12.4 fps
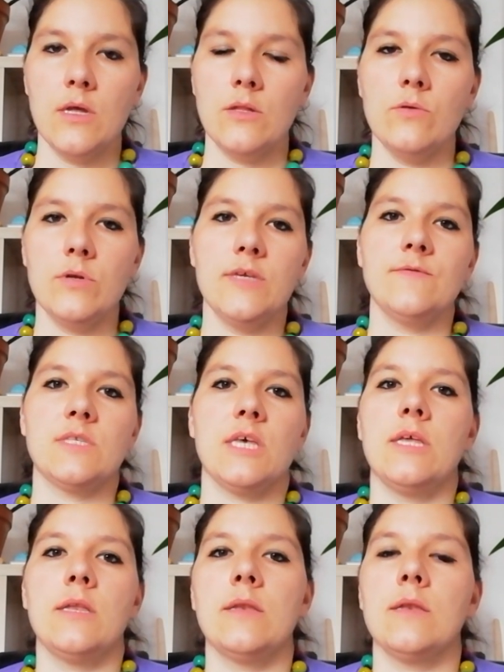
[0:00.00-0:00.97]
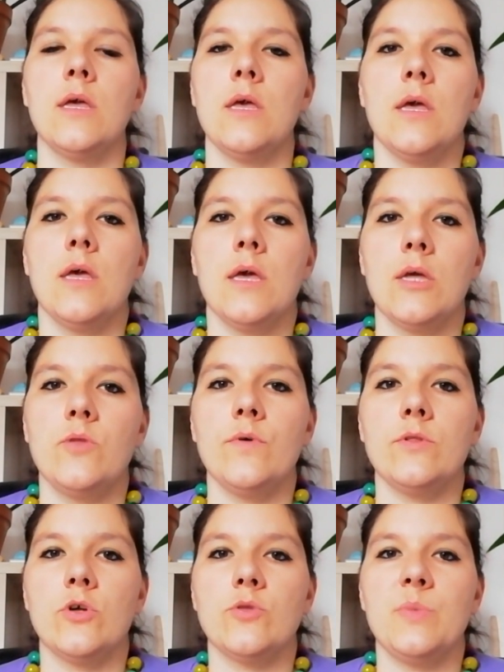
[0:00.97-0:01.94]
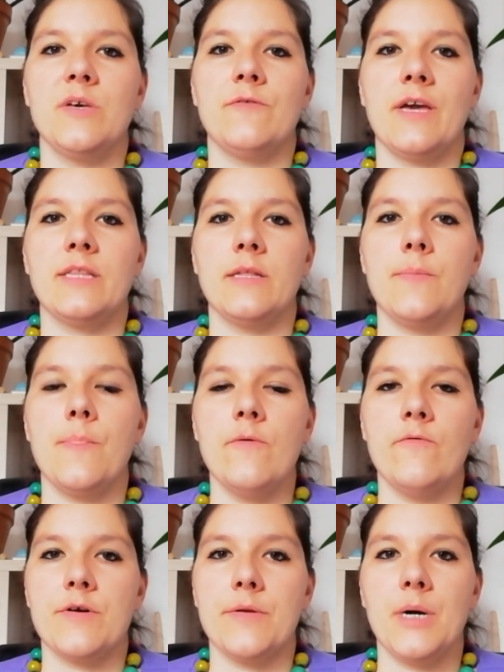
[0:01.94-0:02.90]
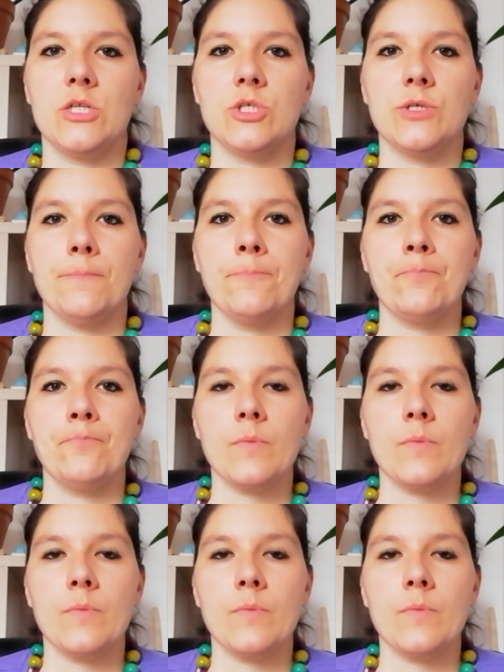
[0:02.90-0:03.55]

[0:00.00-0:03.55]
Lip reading: new leaves, and it will not be affected very much.